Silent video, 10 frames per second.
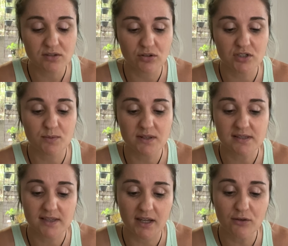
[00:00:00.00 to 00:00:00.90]
So to be
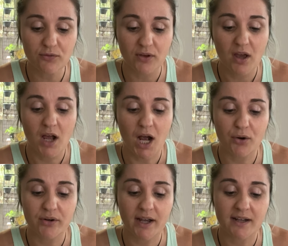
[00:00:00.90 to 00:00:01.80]
safe, I
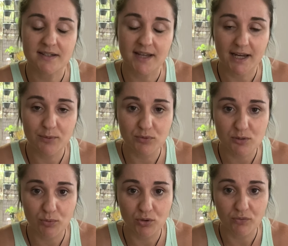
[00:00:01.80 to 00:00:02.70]
would add a
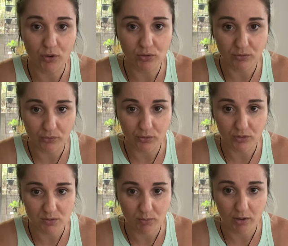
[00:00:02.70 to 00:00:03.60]
tablespoon of olive oil
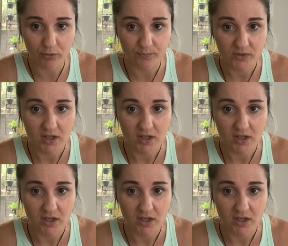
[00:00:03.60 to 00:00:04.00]
as well.